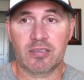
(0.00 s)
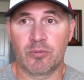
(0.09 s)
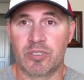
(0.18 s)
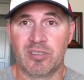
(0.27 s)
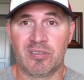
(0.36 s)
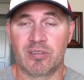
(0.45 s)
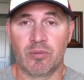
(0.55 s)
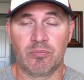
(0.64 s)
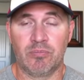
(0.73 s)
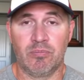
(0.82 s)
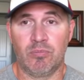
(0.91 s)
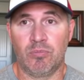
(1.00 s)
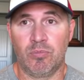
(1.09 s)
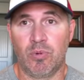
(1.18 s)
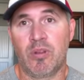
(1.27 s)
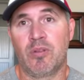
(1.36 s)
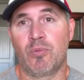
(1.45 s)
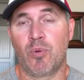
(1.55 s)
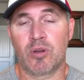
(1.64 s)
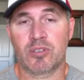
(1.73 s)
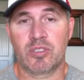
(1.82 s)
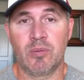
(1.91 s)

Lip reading: which is one of the worst